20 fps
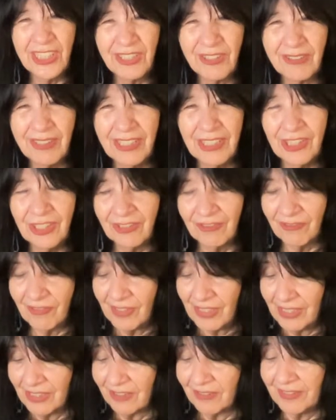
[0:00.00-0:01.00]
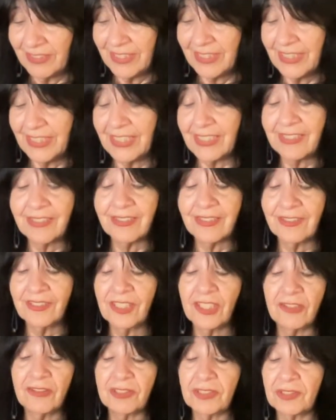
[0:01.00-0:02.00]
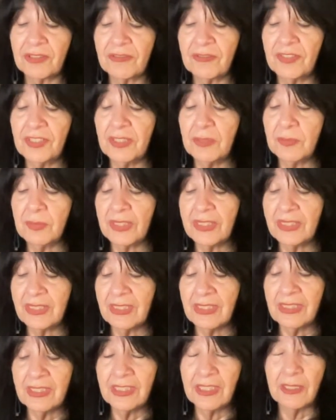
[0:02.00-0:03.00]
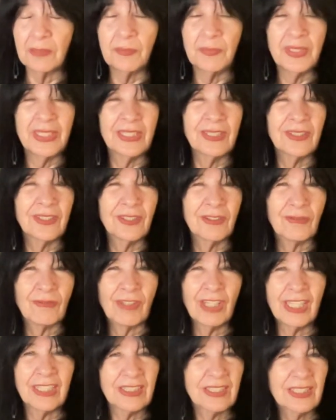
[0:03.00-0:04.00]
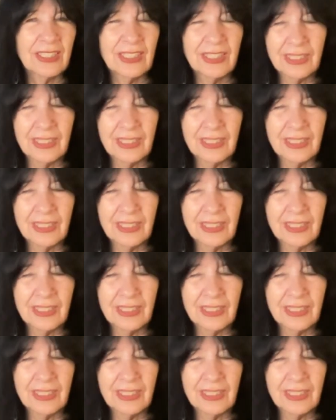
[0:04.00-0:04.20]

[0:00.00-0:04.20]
generation following another, no other feet but these could bear the rock